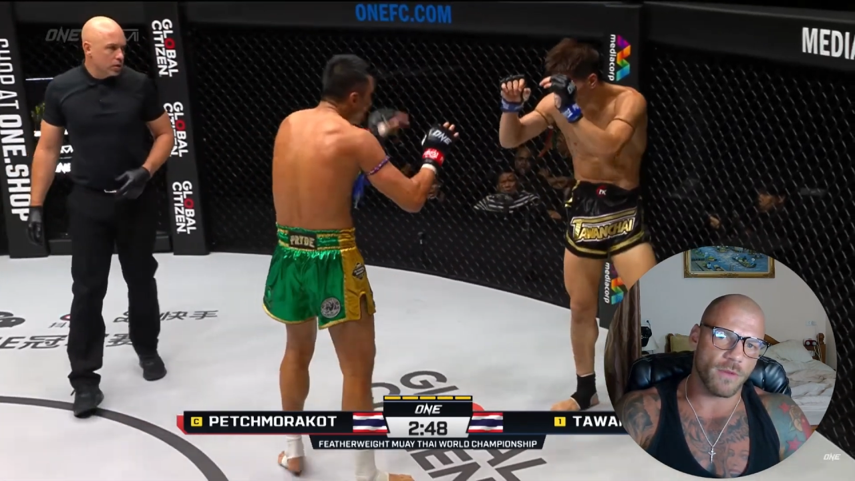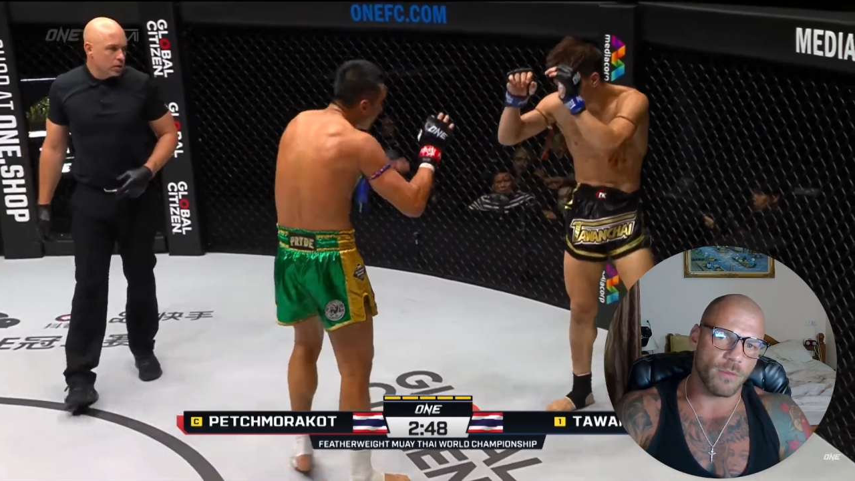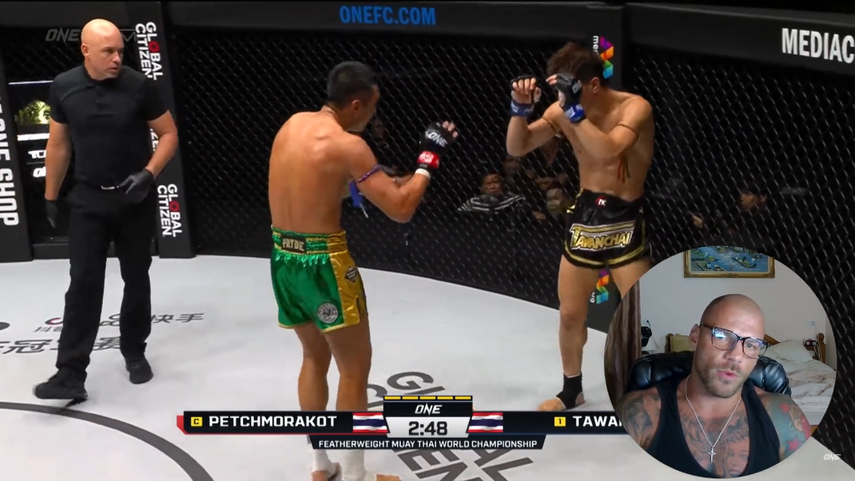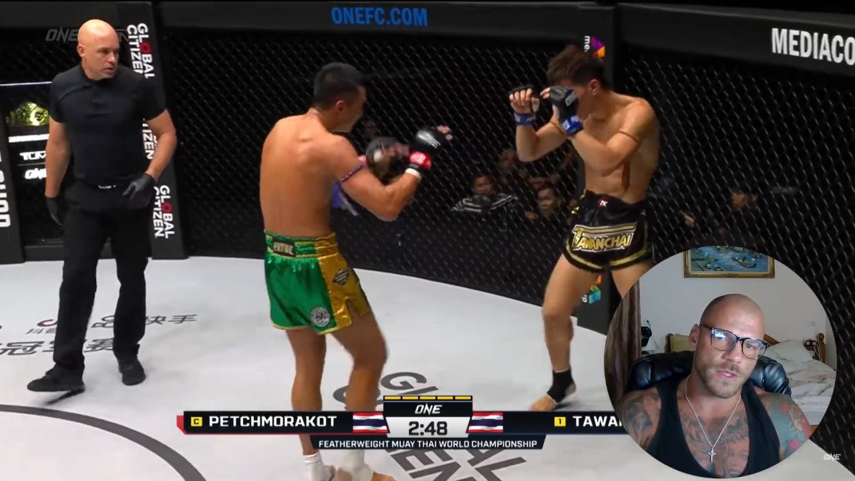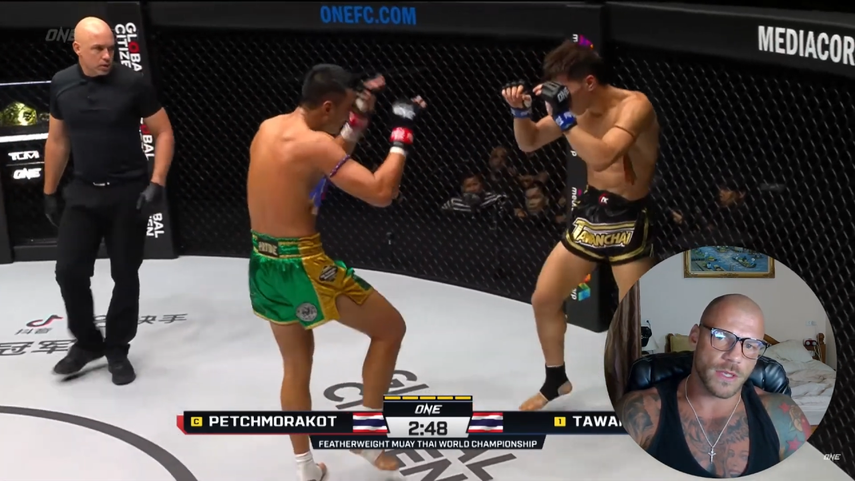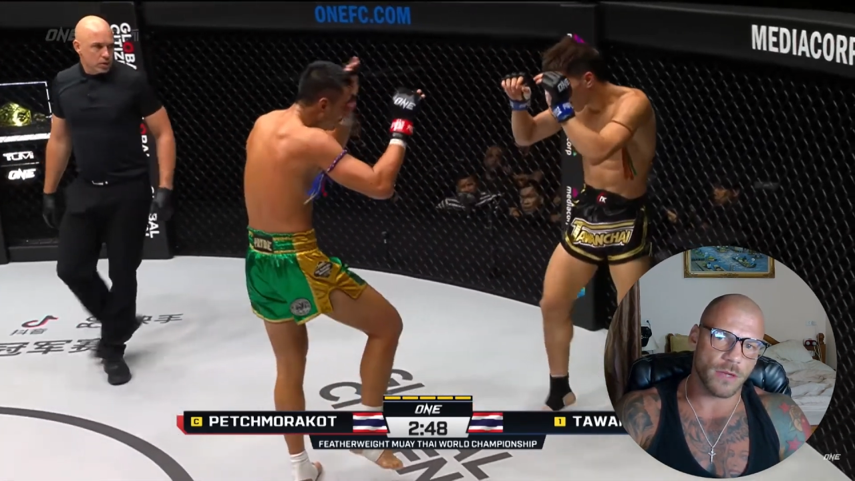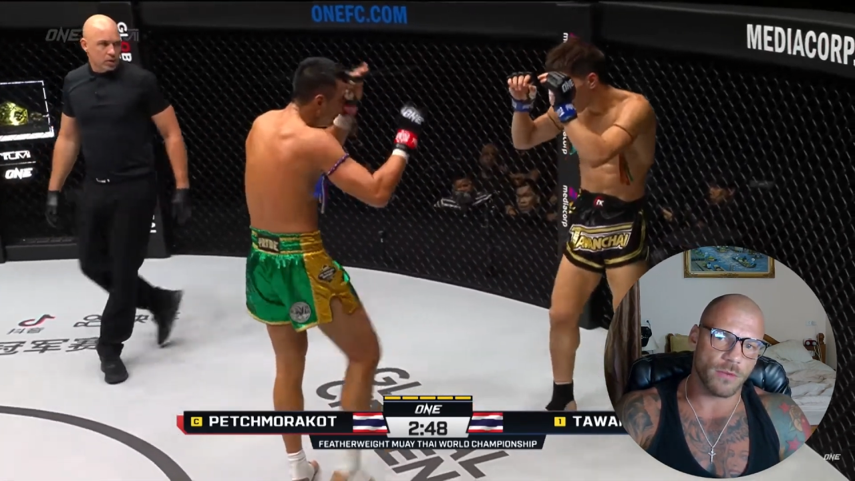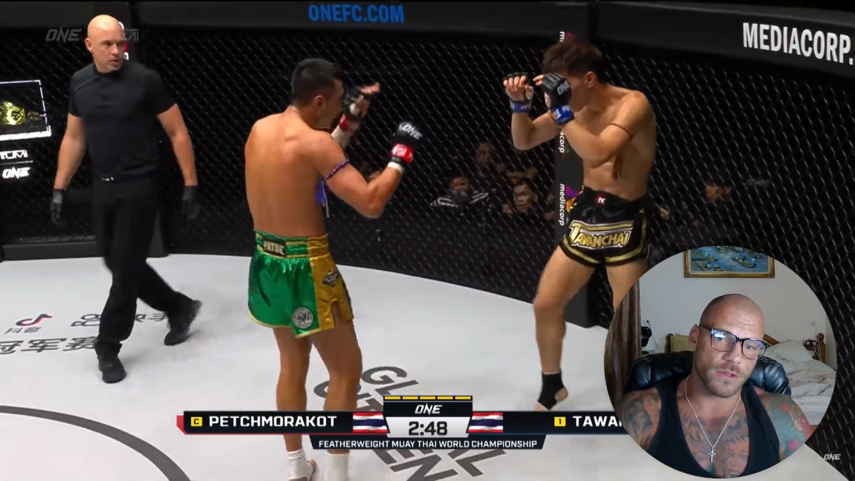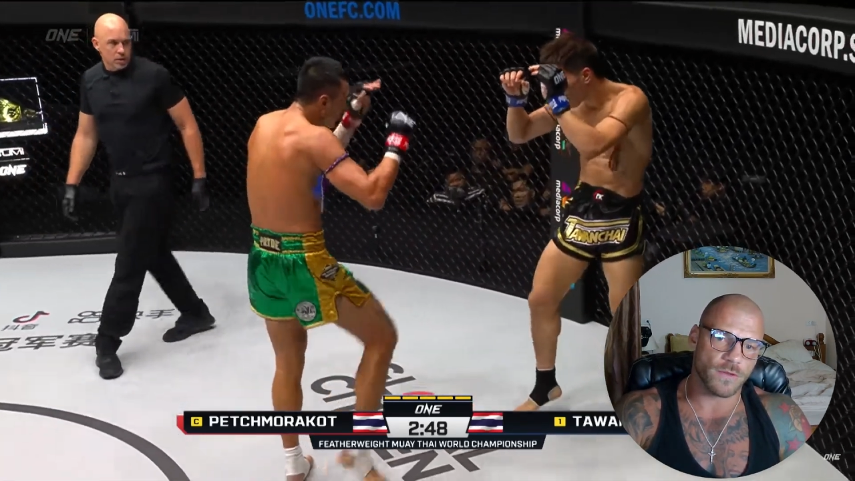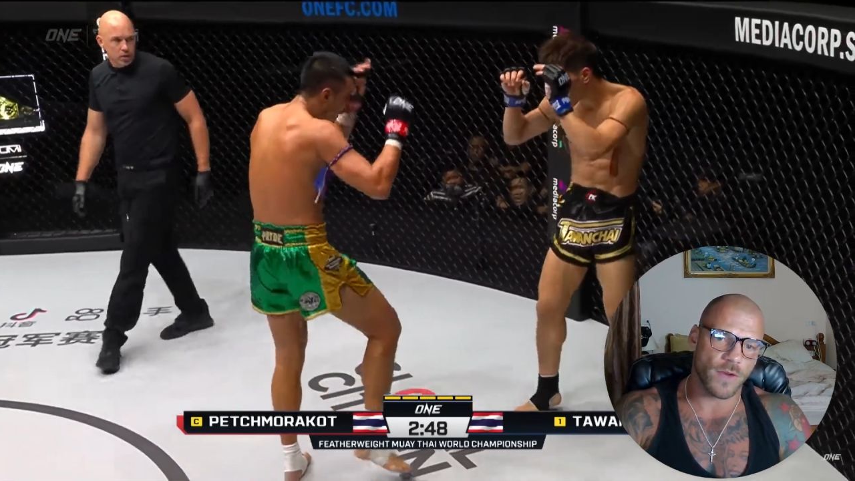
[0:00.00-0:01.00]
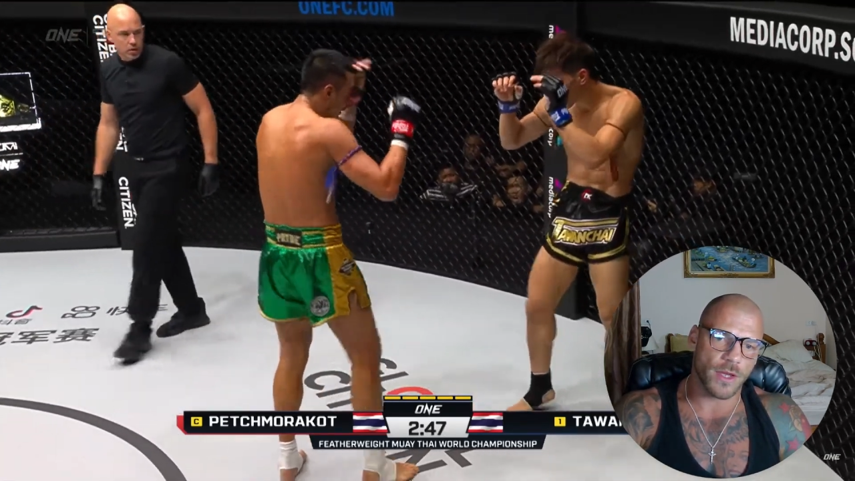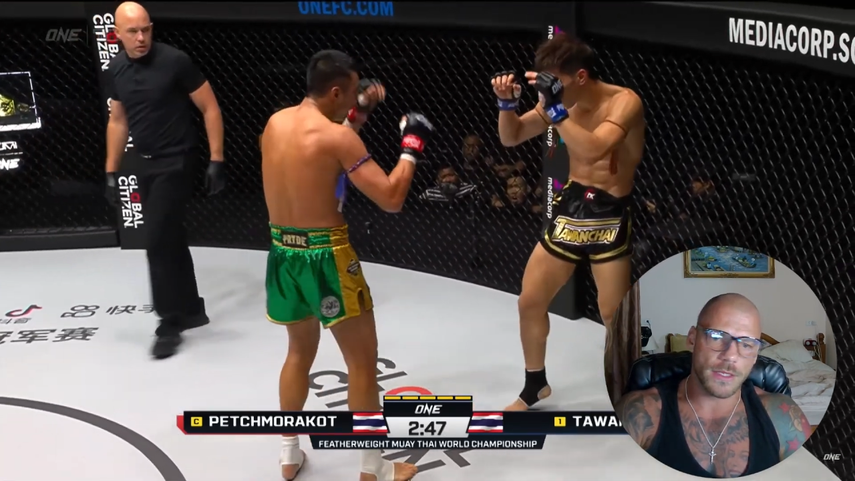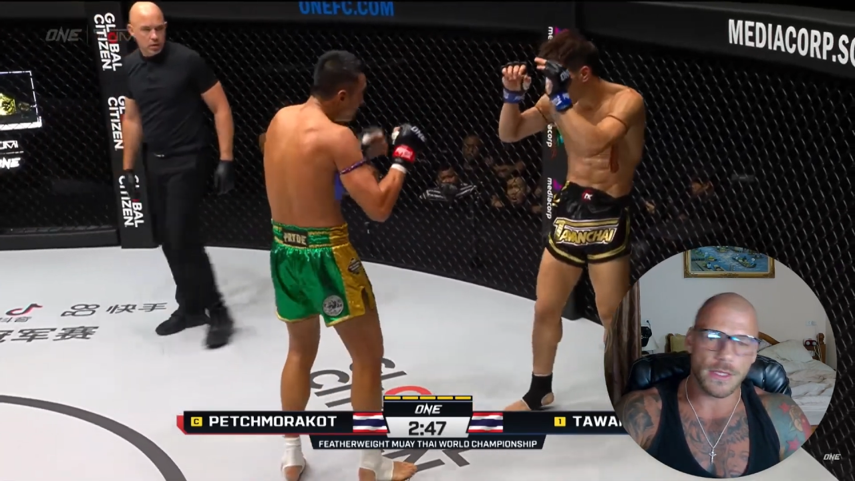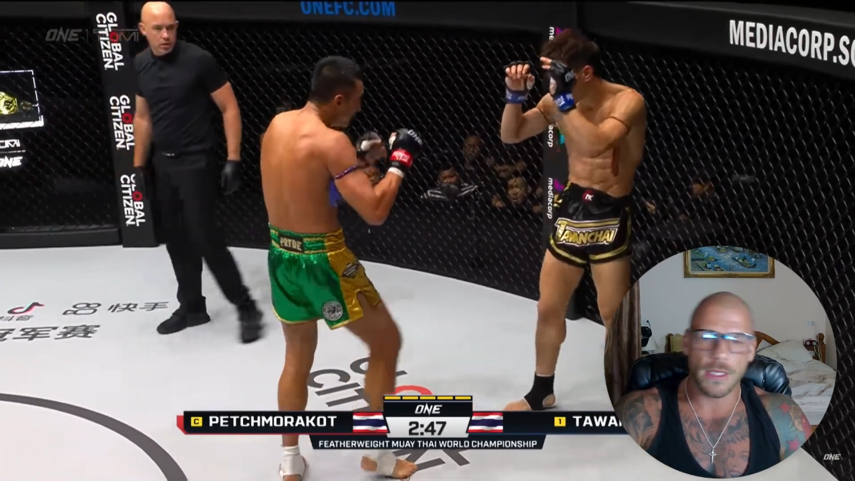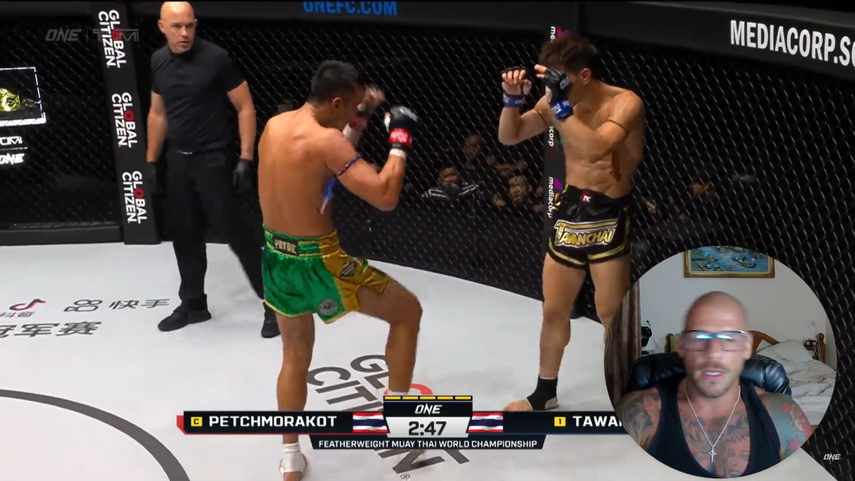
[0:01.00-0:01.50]
in Muay Thai rules
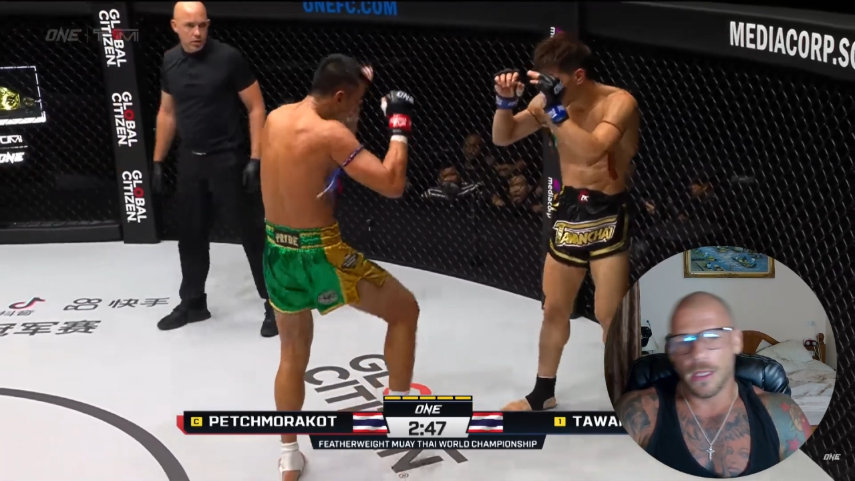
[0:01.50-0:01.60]
fights.